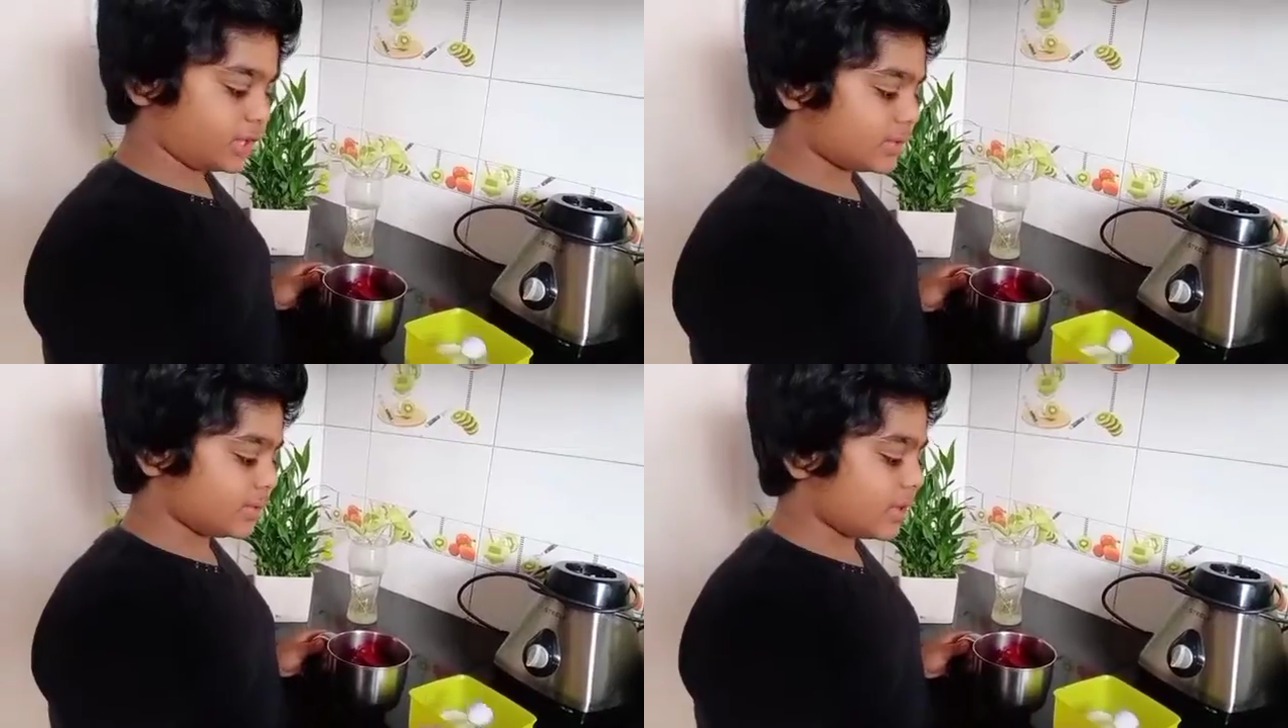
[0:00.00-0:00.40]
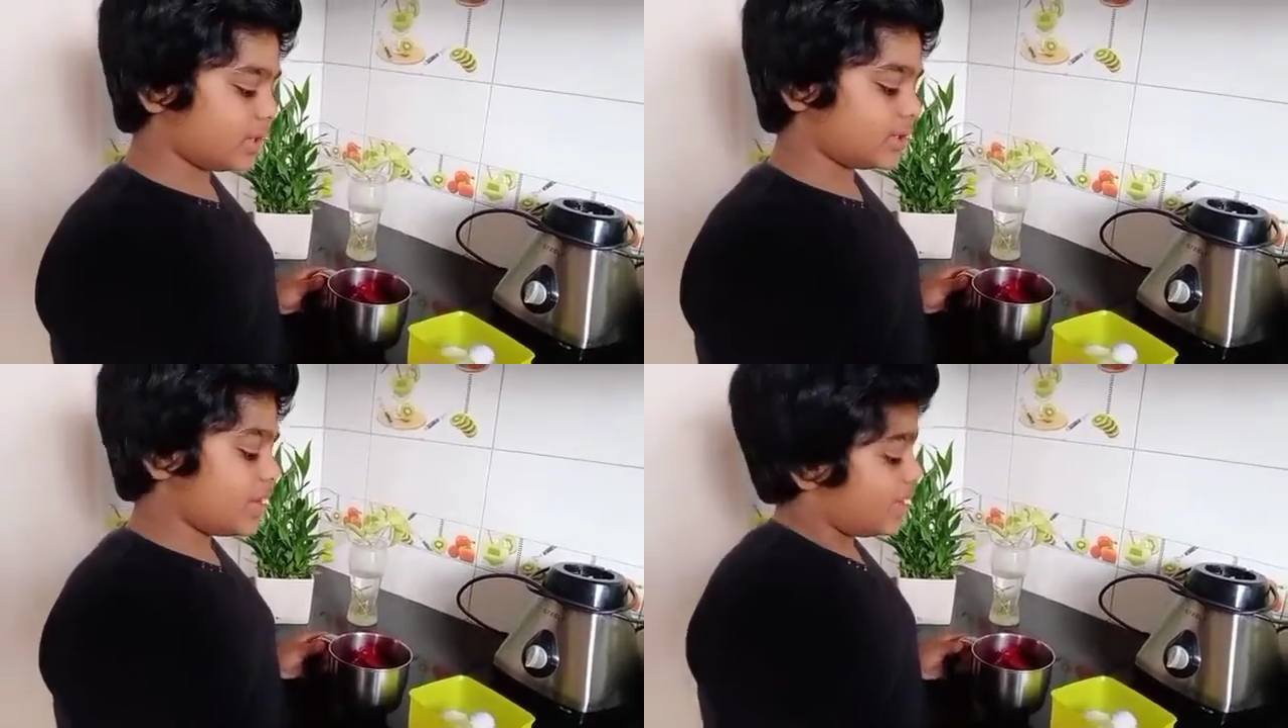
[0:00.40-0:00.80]
But
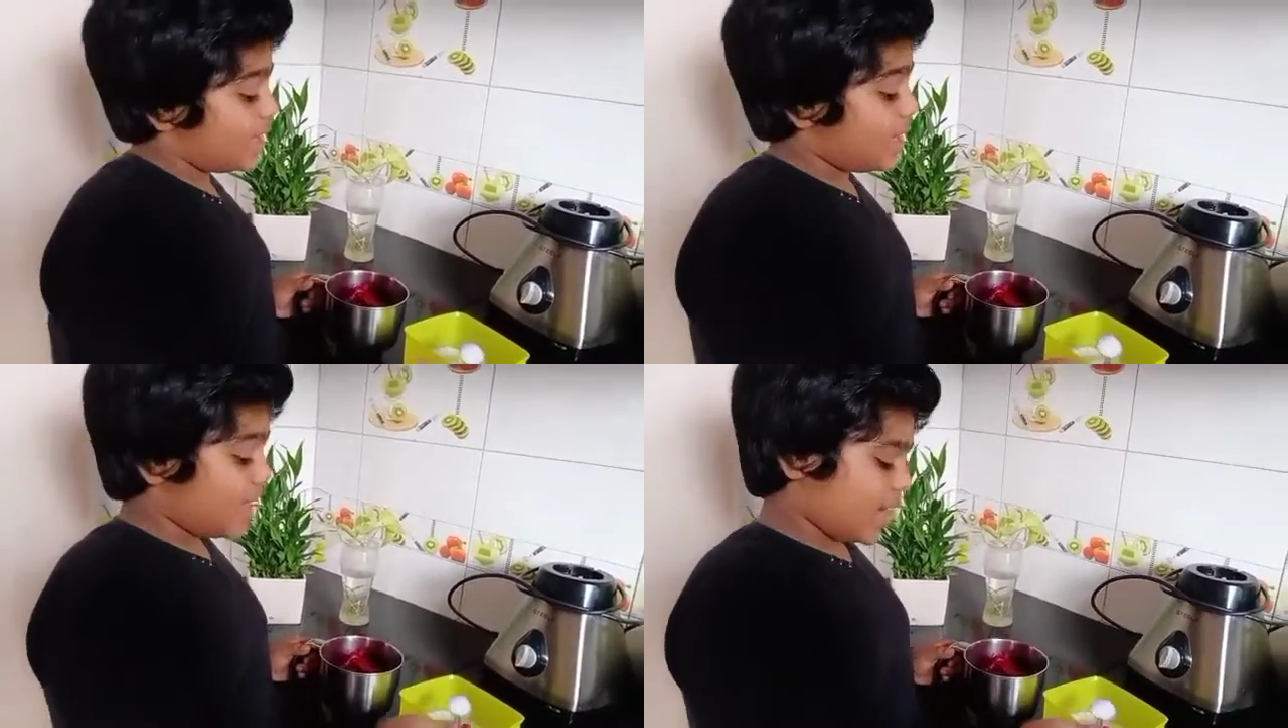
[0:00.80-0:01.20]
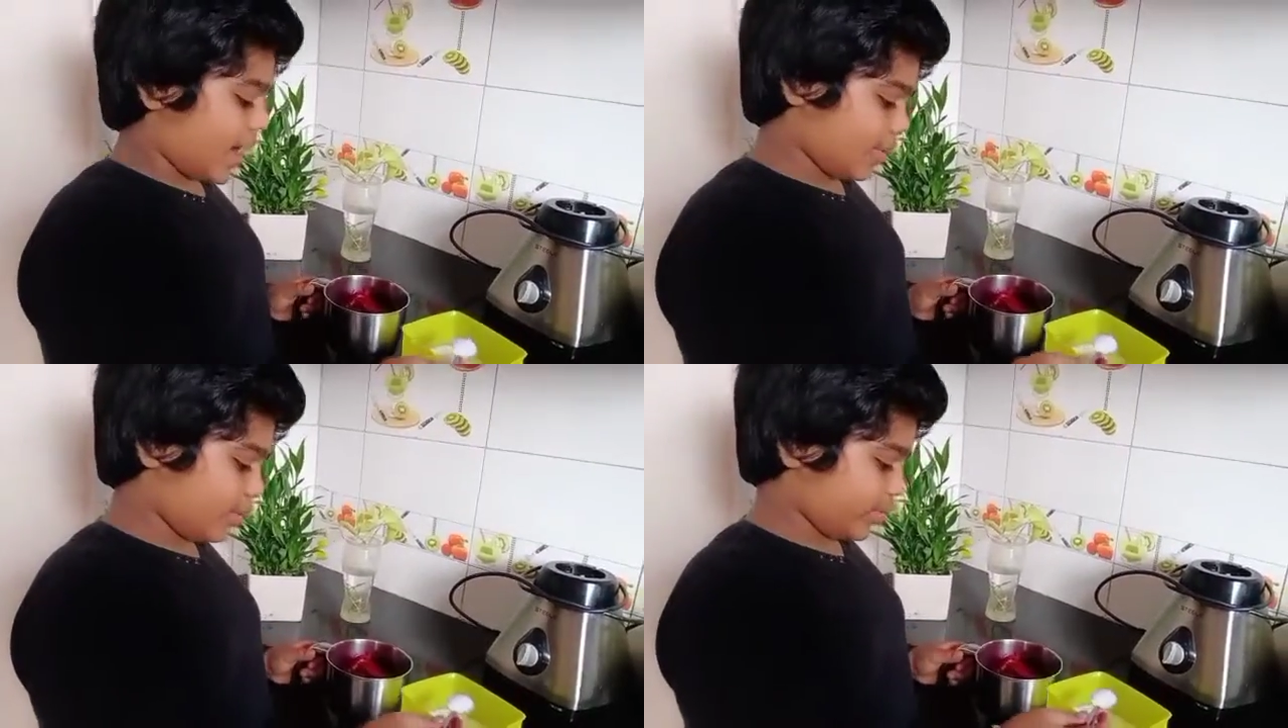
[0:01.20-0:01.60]
I put